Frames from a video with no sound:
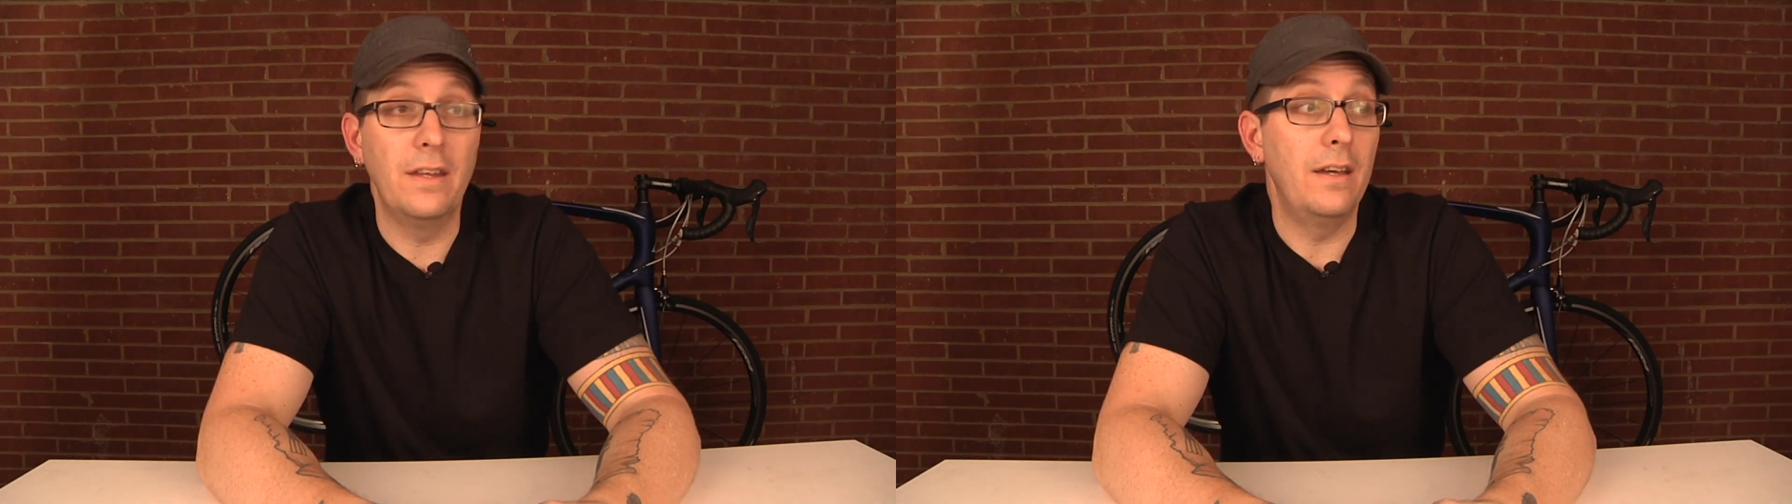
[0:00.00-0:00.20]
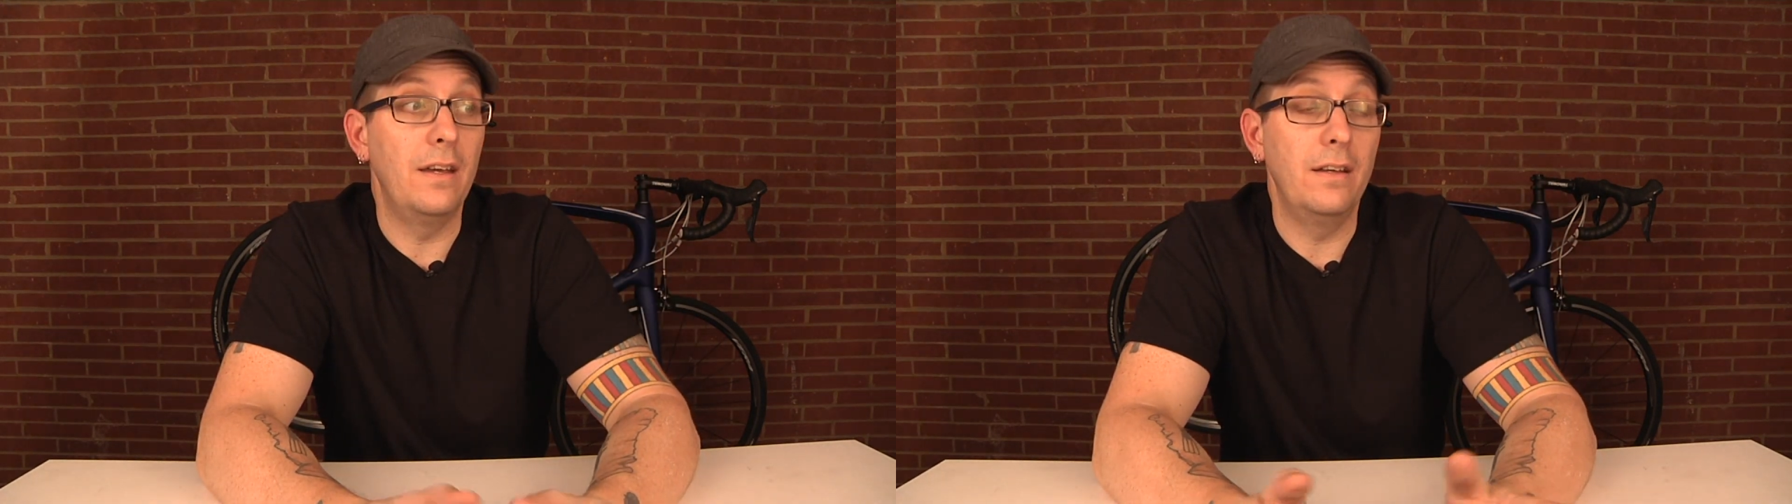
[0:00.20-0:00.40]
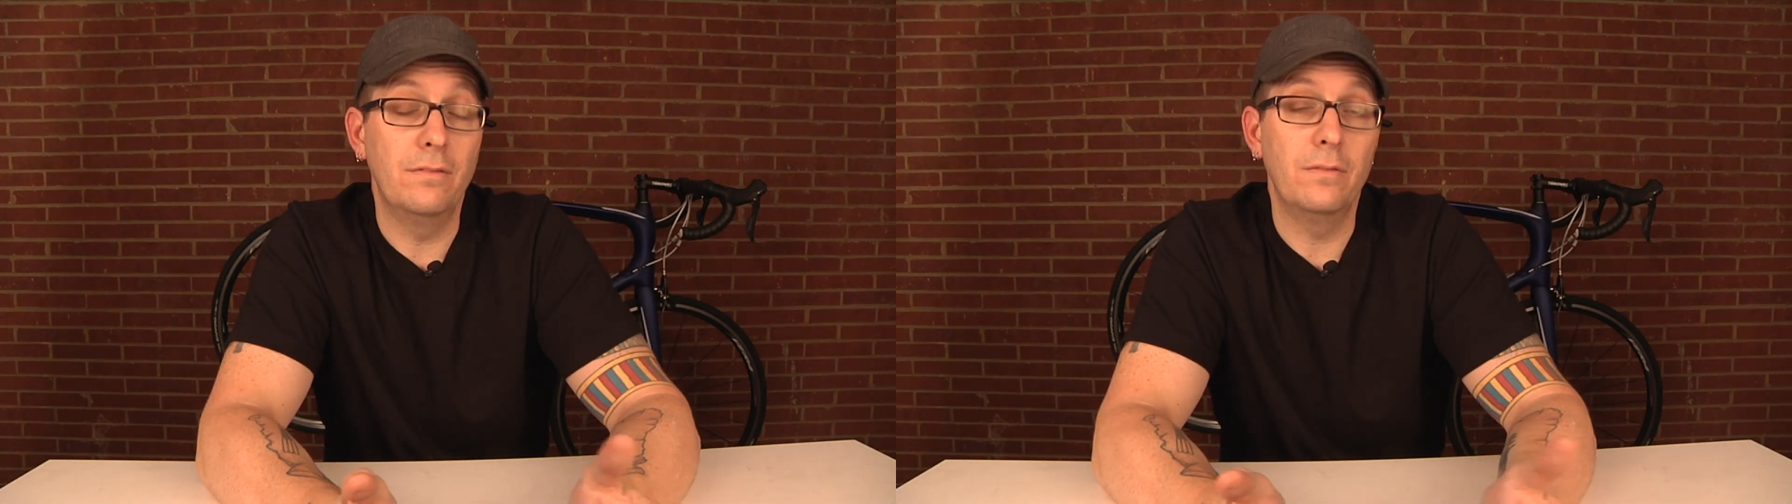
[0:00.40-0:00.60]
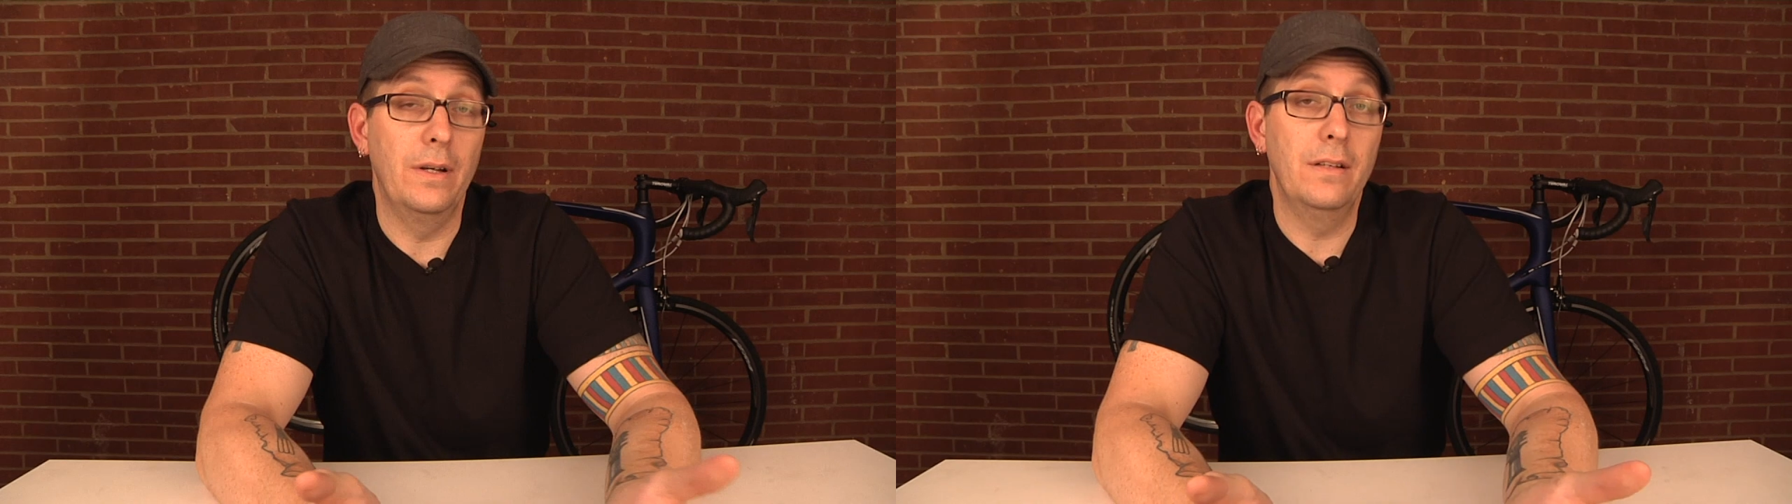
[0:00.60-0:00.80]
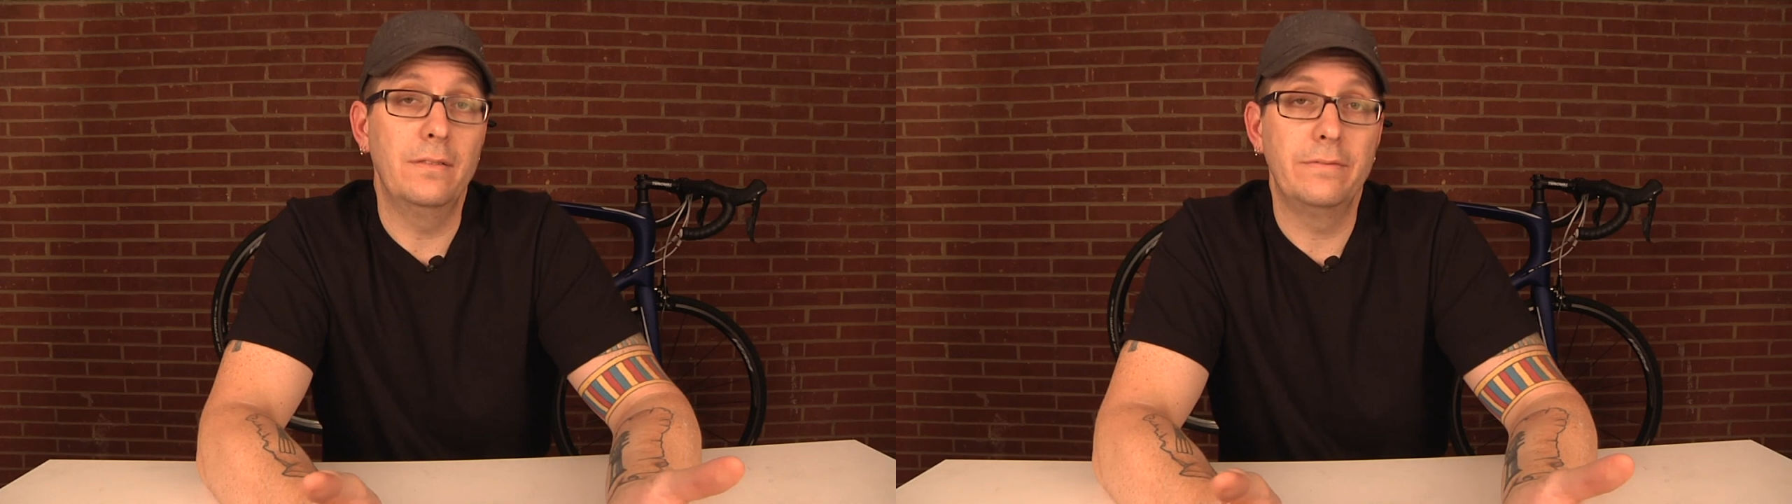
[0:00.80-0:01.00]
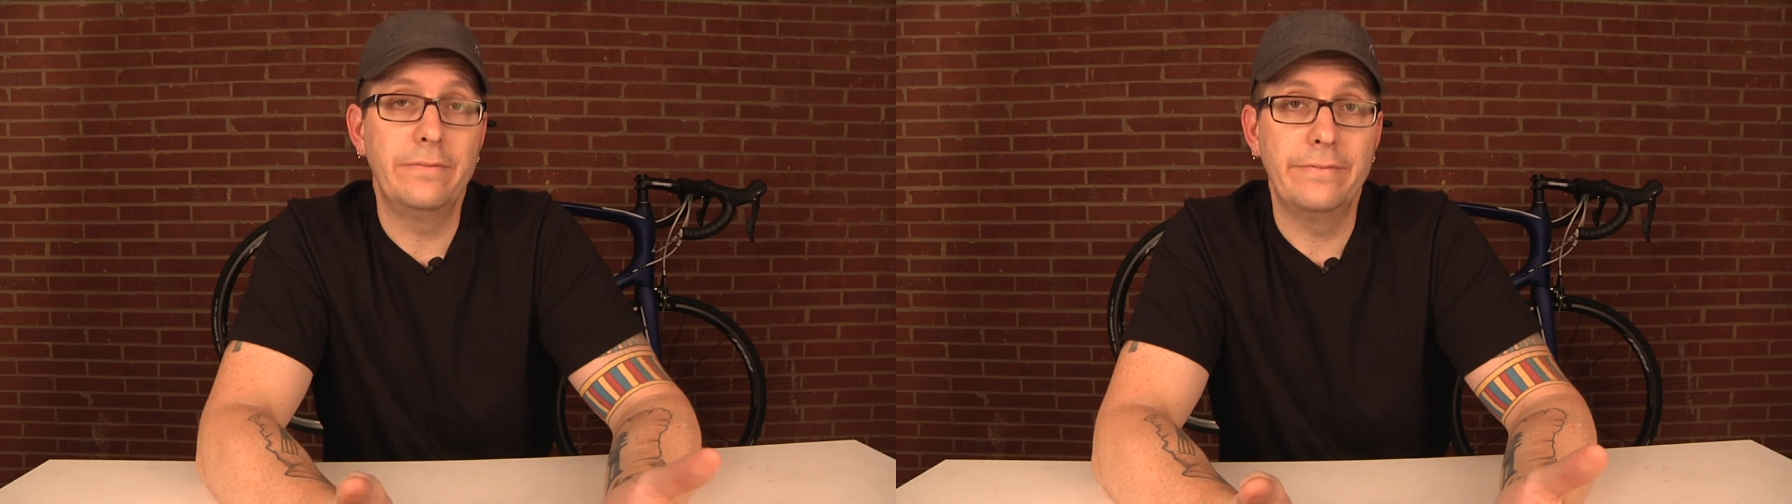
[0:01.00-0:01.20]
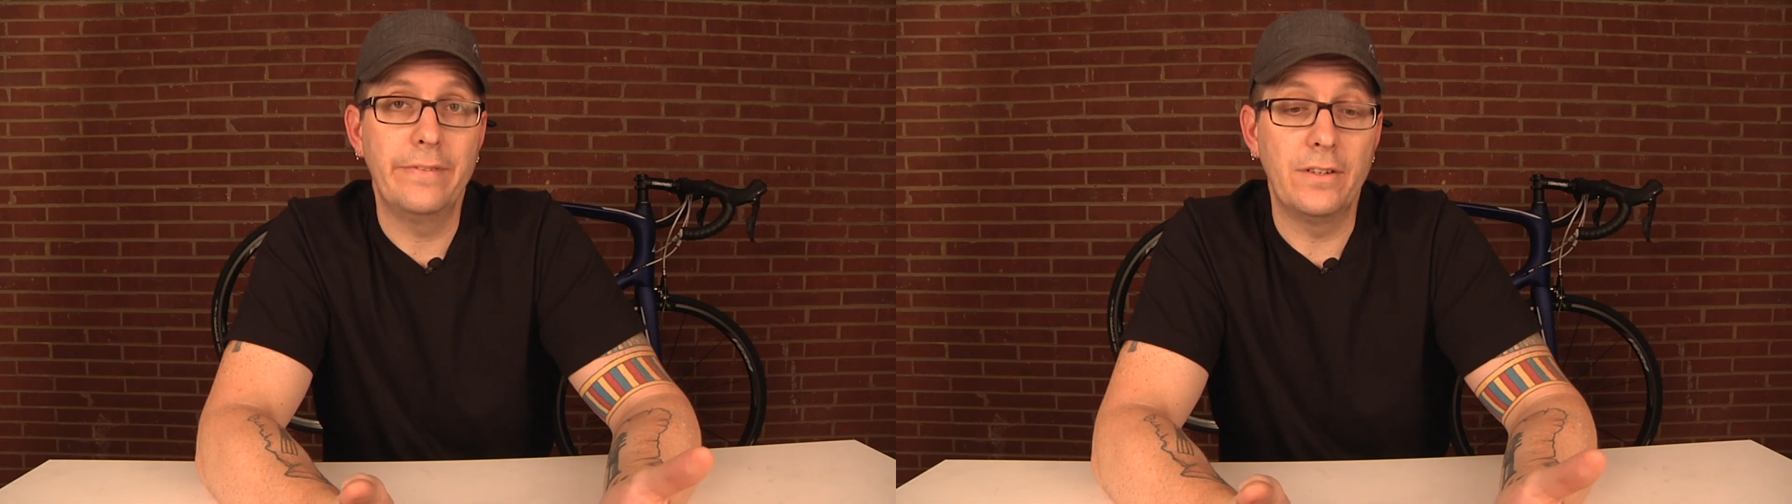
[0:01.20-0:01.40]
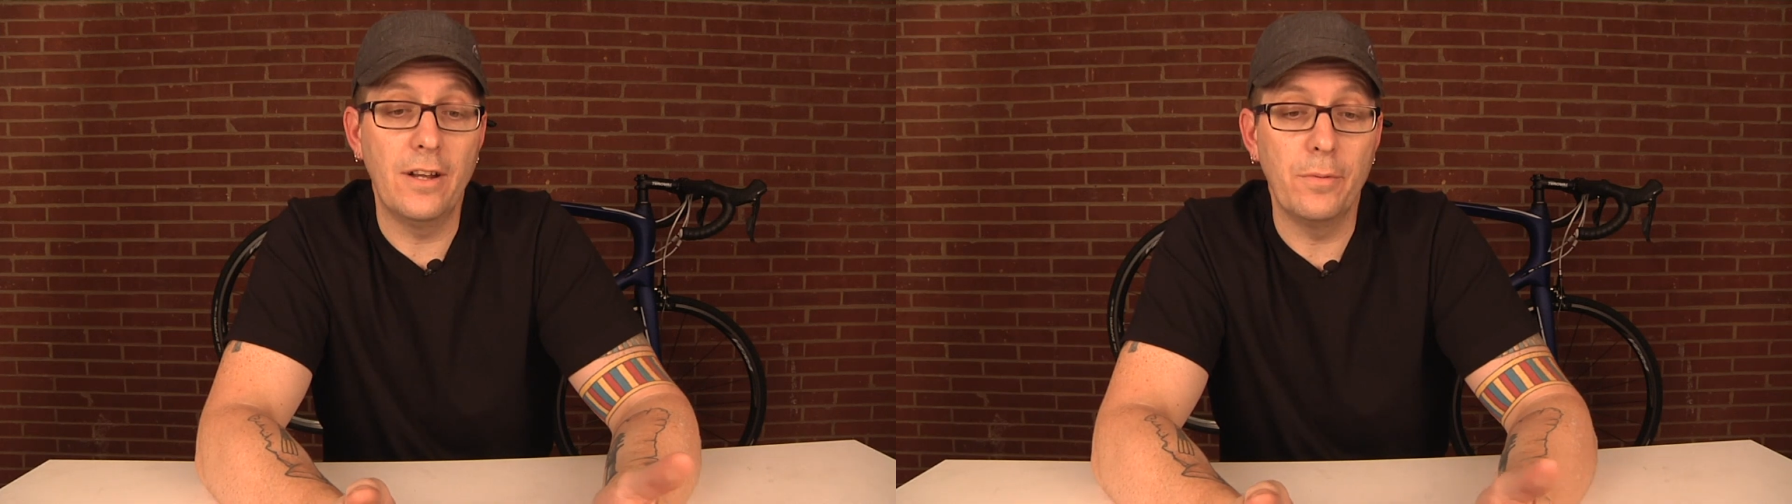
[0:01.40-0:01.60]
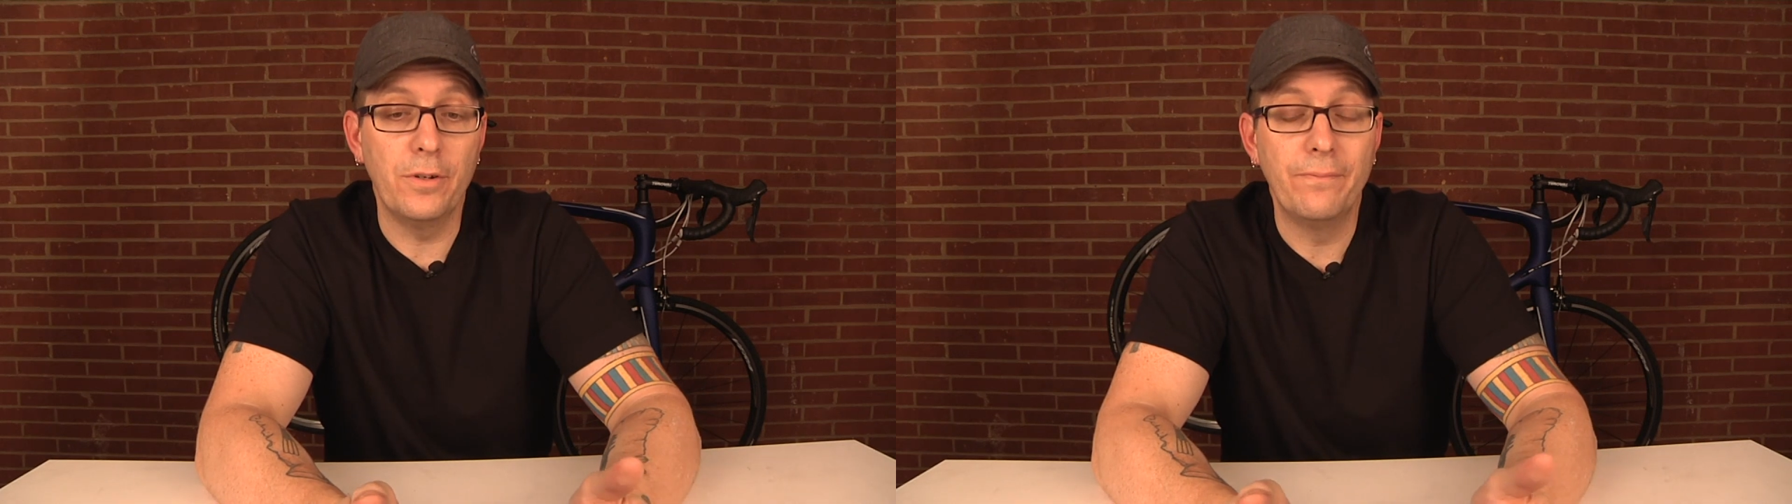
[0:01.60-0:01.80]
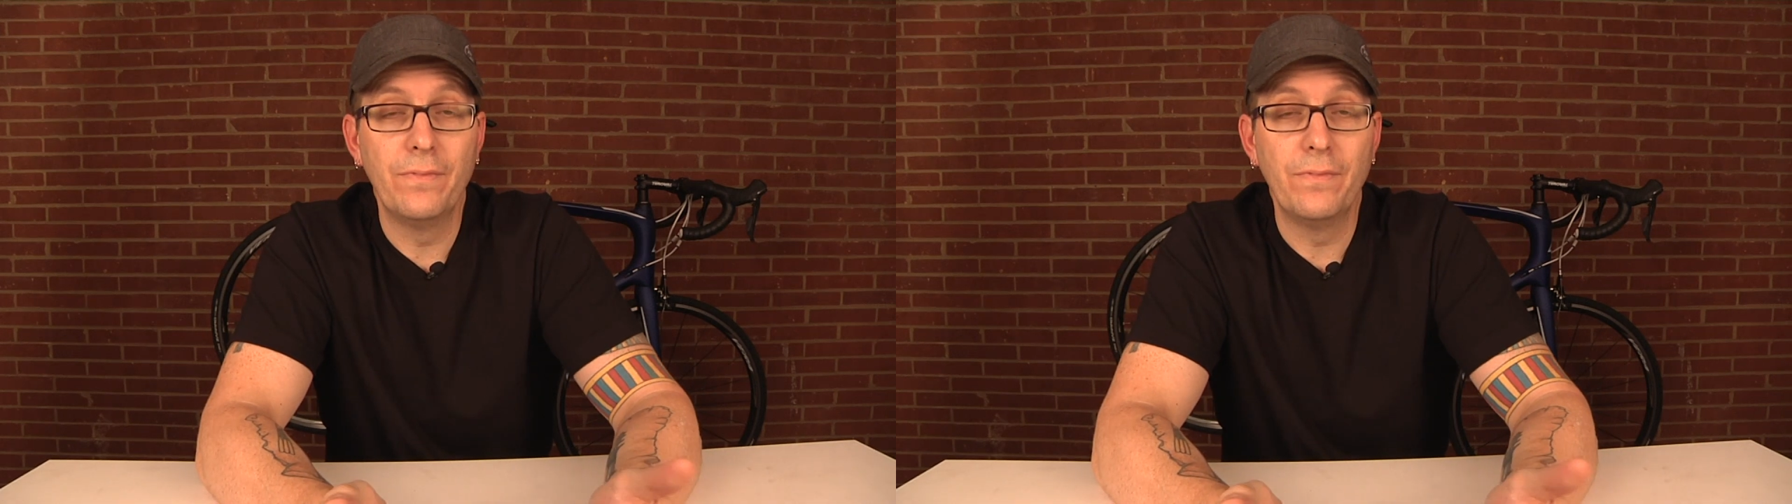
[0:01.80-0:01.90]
they're terrible.